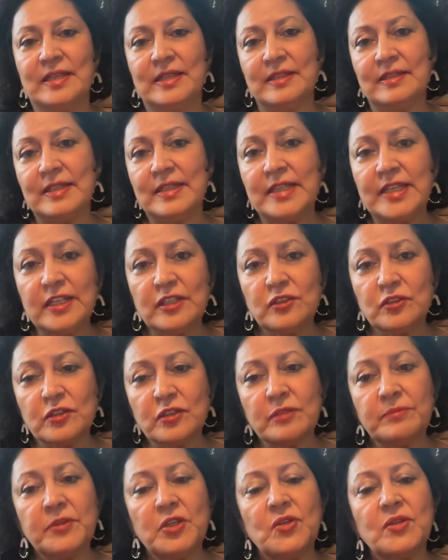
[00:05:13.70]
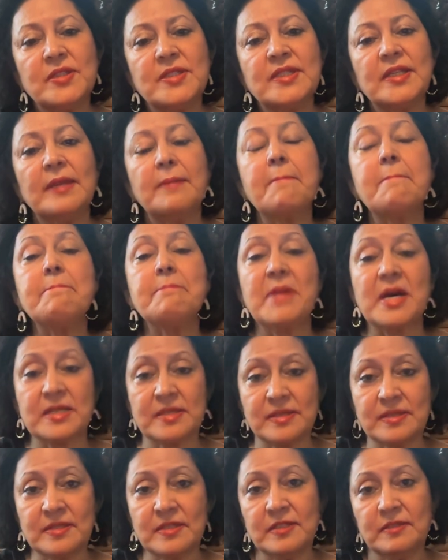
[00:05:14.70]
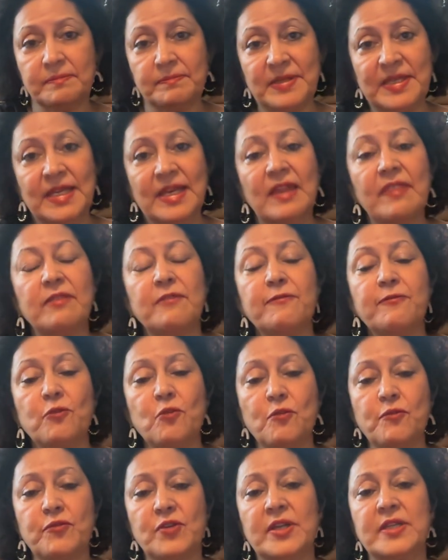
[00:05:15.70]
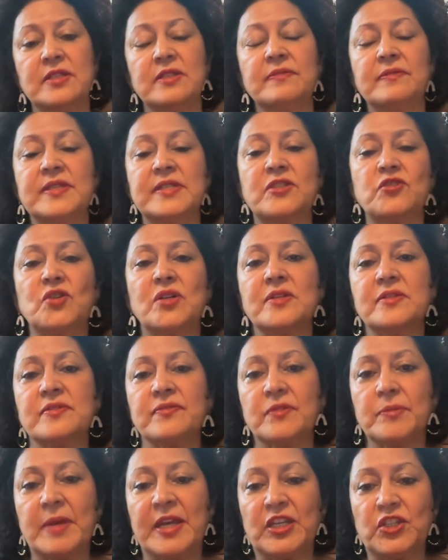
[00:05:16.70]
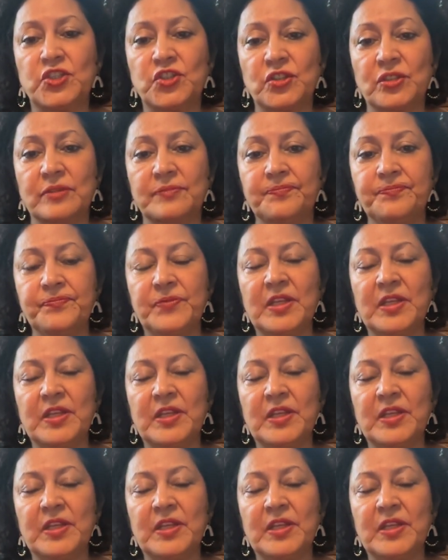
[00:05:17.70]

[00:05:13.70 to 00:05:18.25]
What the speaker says: The legal community must be at the forefront of this transformation,